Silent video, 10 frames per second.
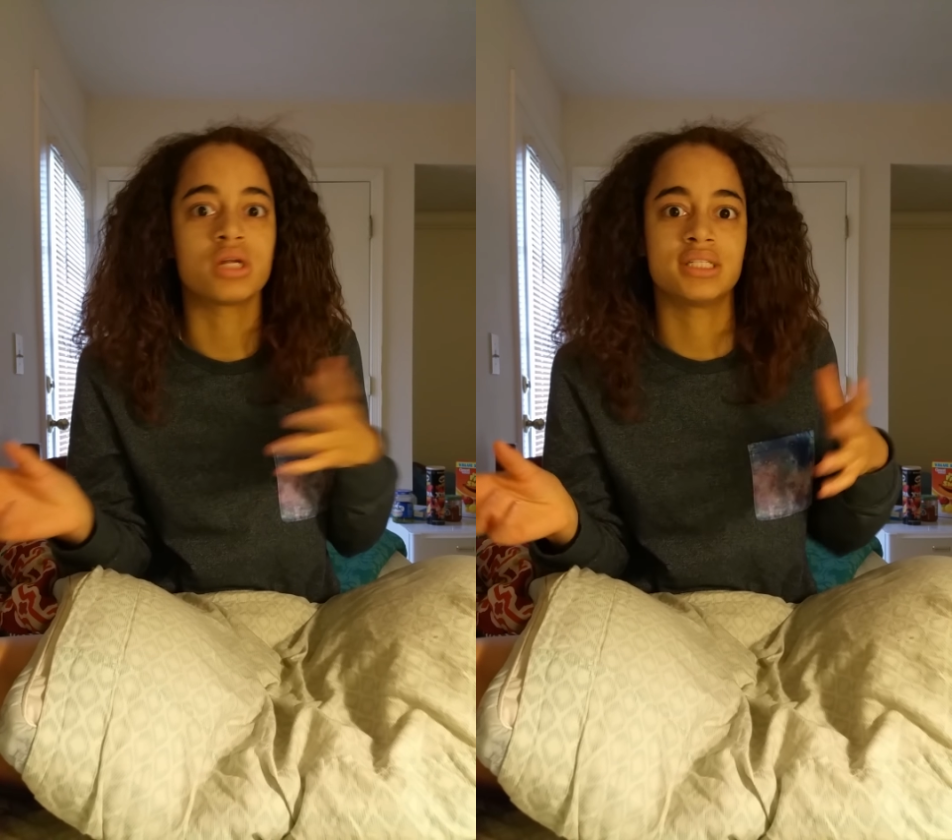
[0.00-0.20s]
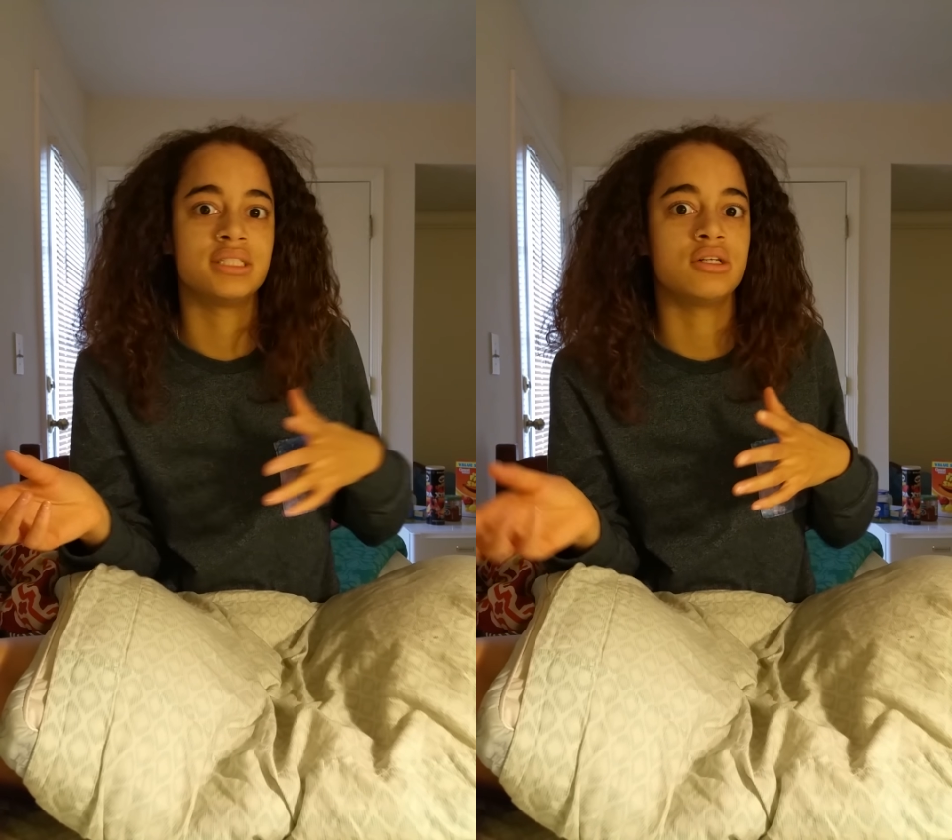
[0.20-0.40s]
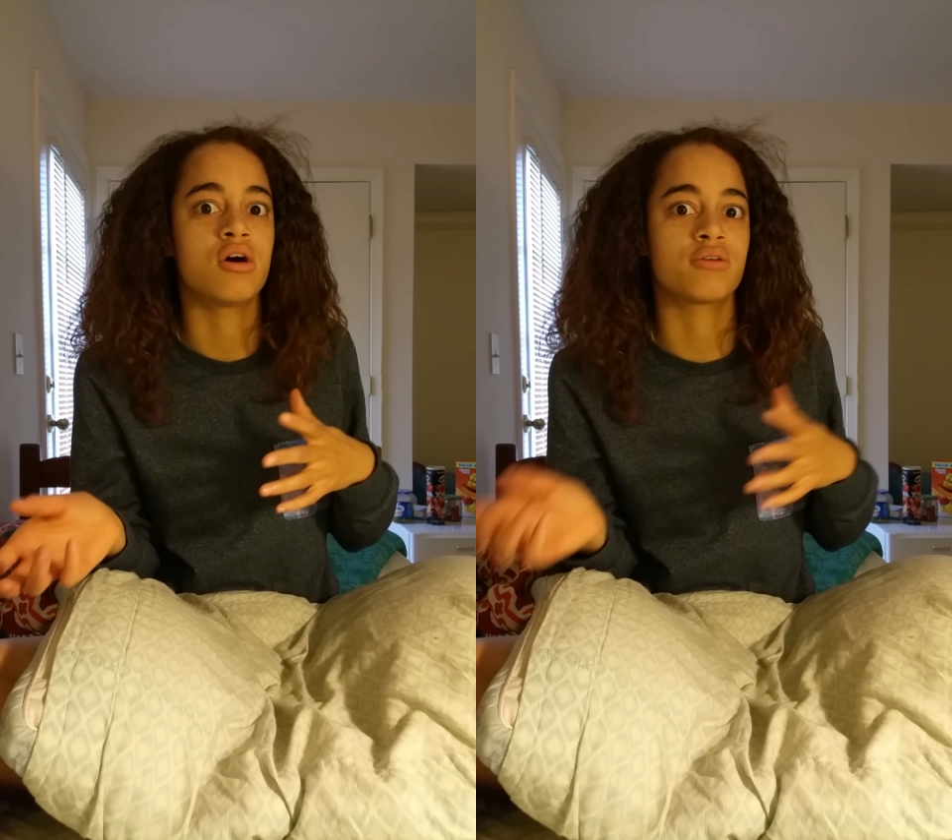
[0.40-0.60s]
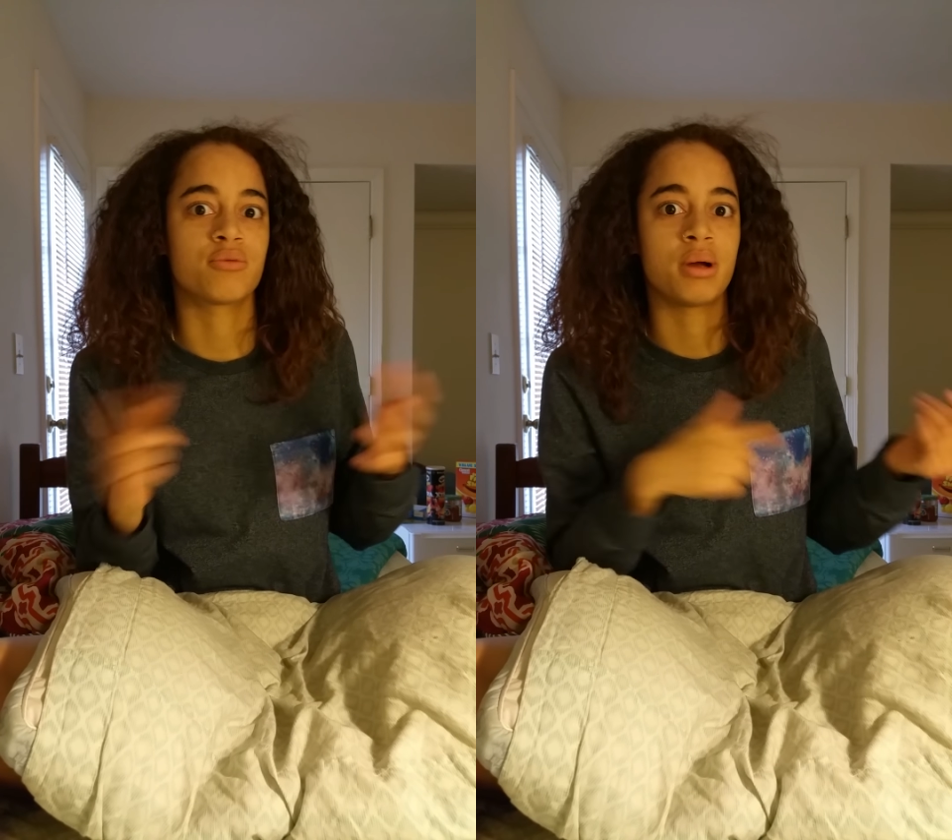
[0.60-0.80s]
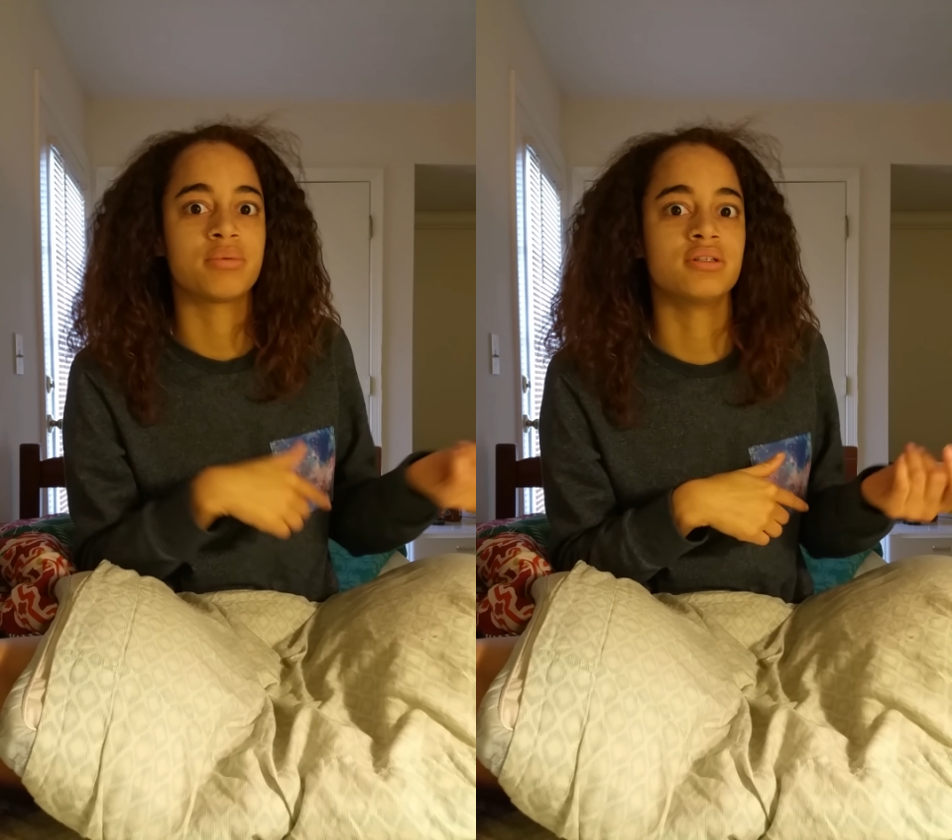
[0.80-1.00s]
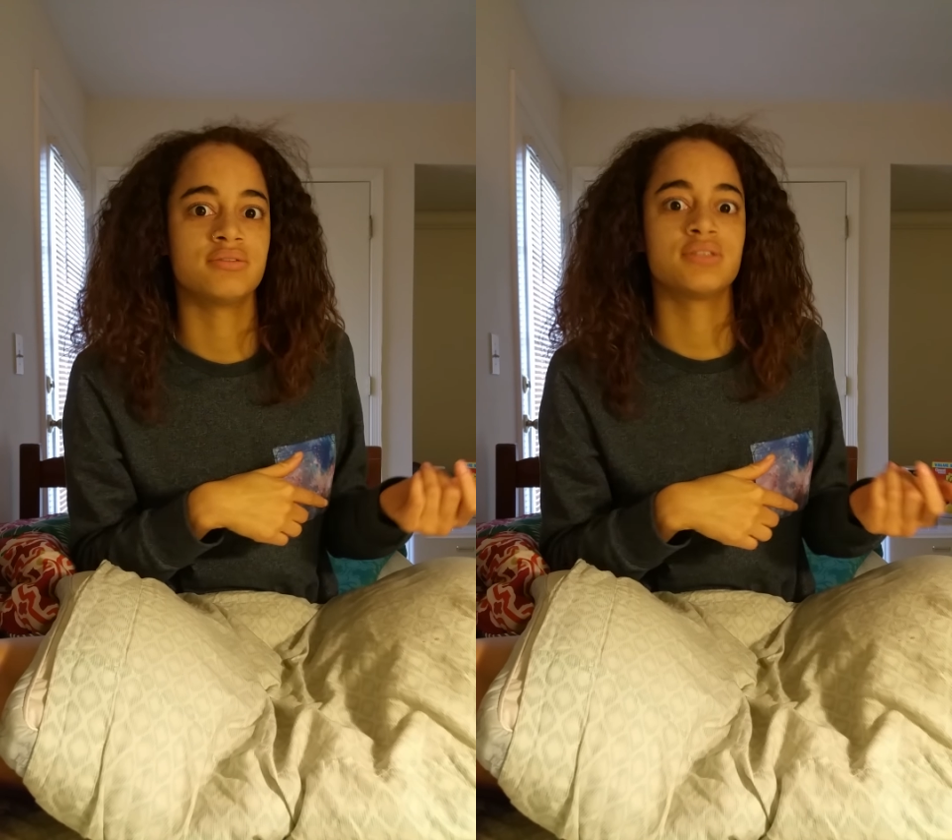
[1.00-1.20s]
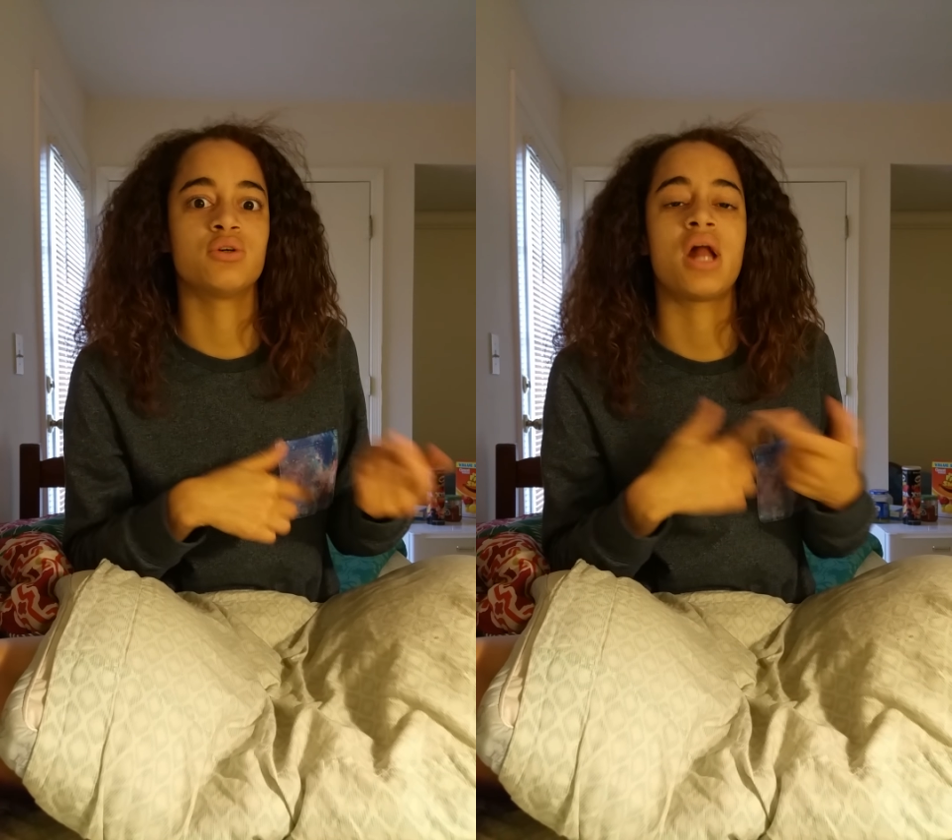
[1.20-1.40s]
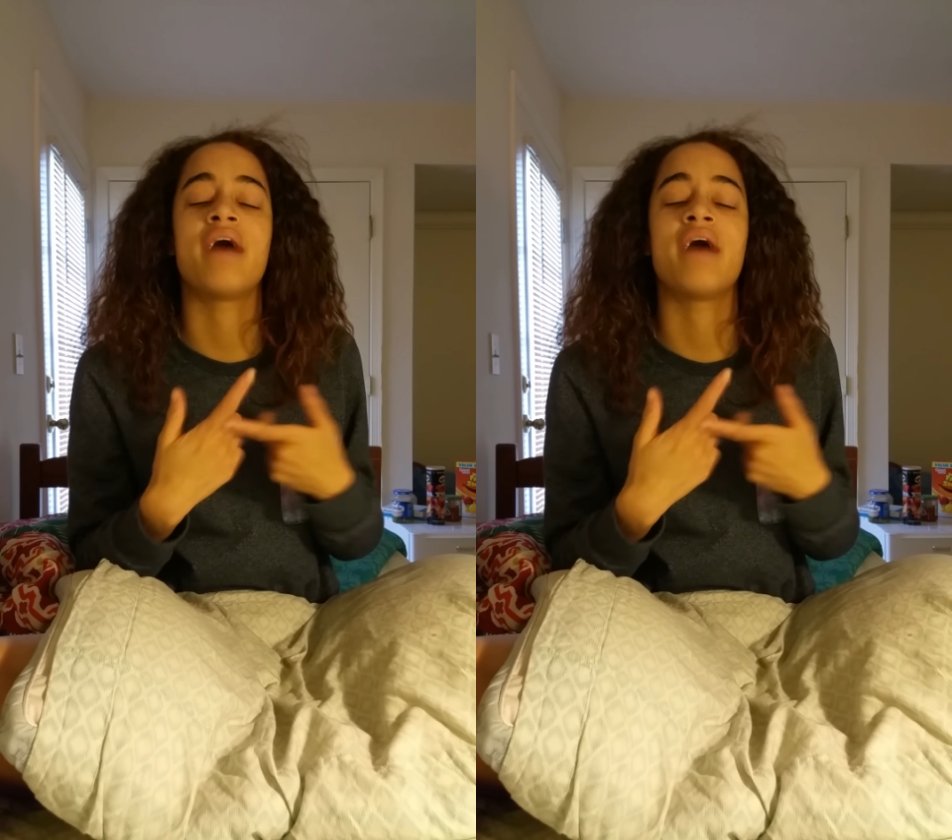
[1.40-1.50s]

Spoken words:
SD card from my previous phone.